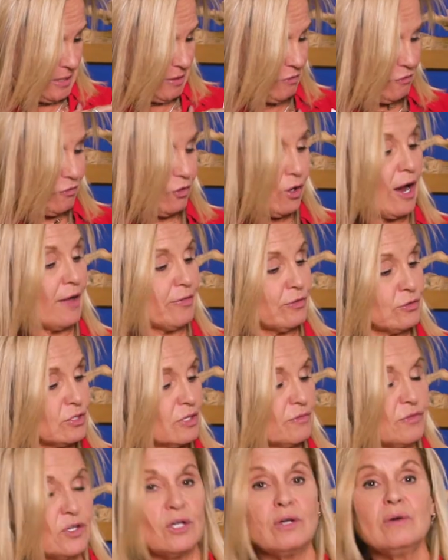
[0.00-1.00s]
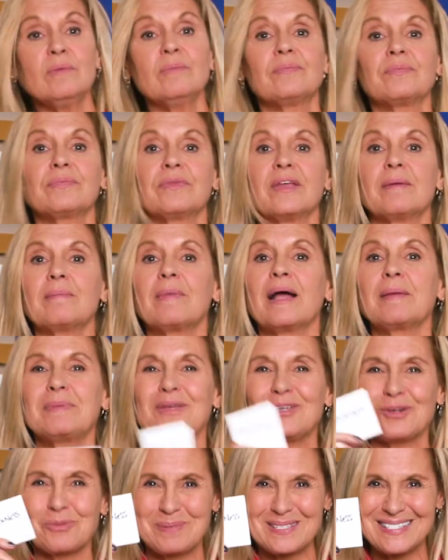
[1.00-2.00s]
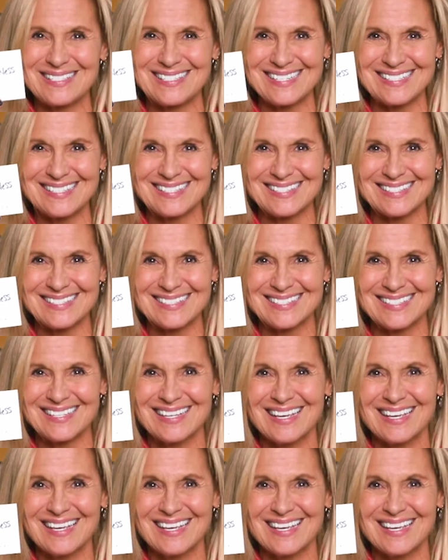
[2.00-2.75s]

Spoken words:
For others of you, it might be your business.